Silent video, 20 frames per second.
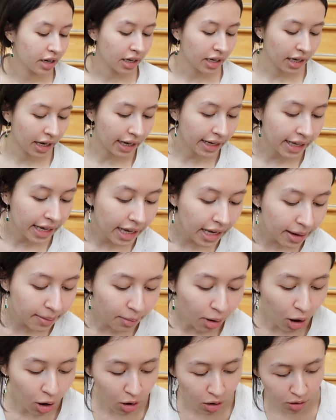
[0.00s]
and I came
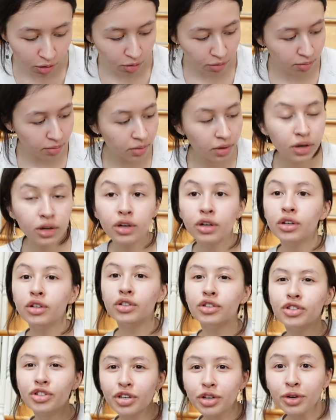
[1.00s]
home
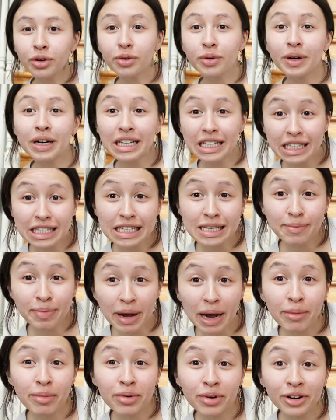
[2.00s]
to a
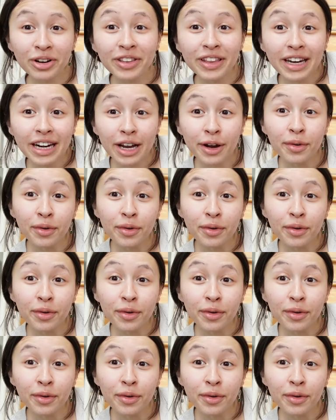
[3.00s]
Depop order that I